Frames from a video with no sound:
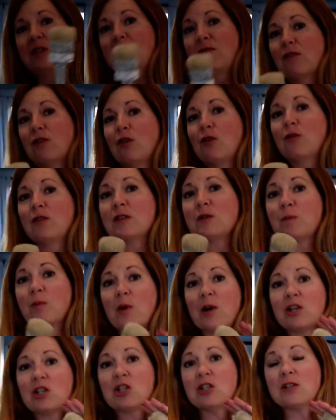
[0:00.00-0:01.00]
even though this
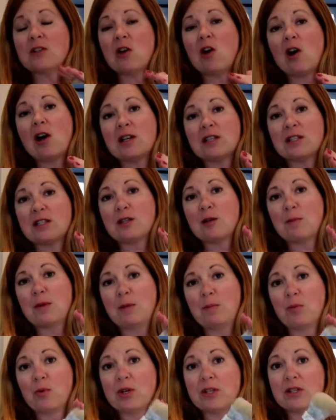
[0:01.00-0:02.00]
brush is awesome
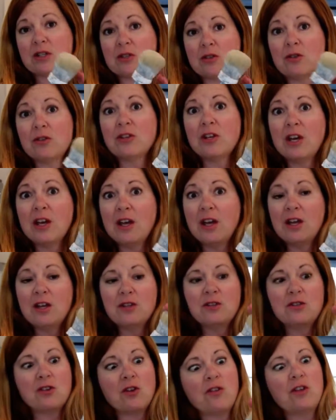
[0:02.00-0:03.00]
and bristled,
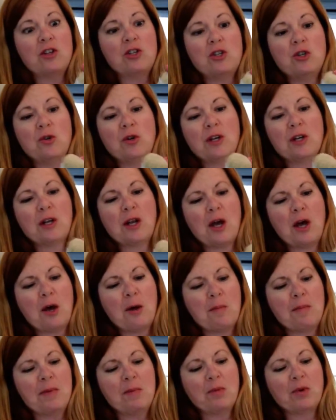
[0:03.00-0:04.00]
so that you can
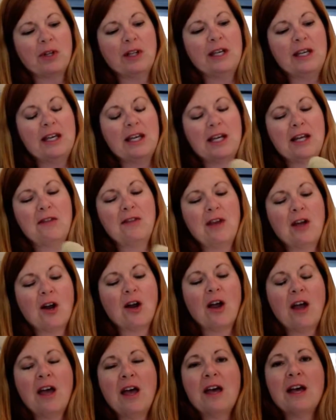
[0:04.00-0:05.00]
really get in
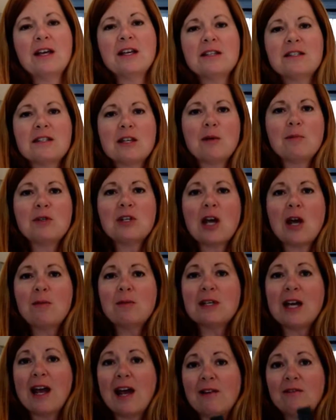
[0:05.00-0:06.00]
there.
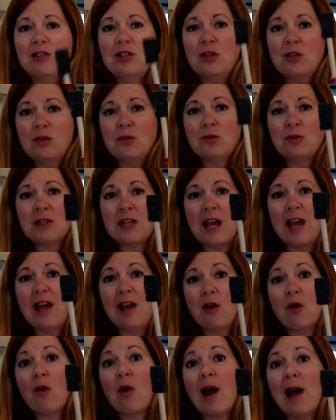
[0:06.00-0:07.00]
Sometimes I have to use
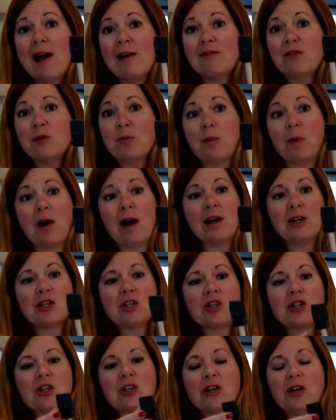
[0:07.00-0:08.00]
a craft
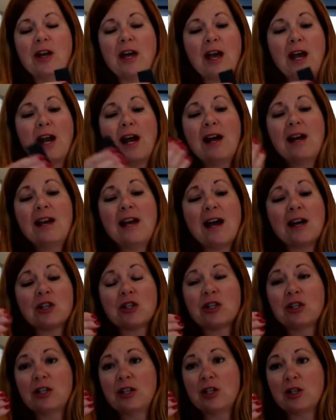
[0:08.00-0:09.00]
brush, and I
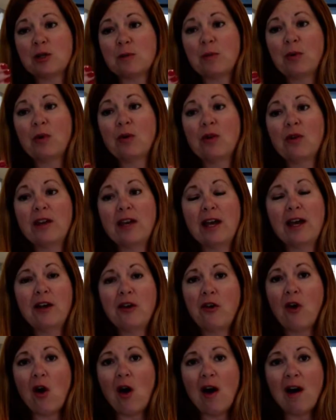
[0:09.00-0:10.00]
actually just pull the
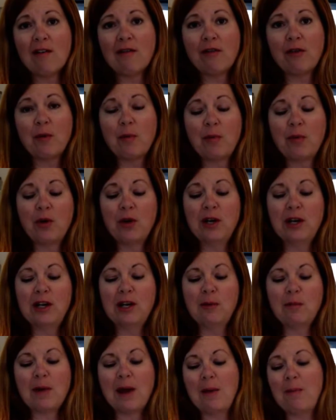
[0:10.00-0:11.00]
end off, put it
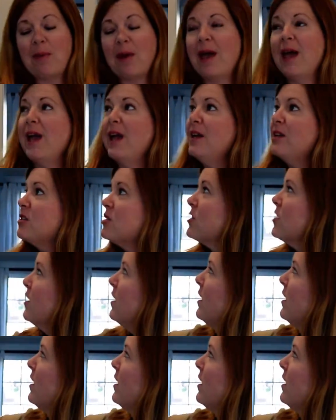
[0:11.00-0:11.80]
in my paint,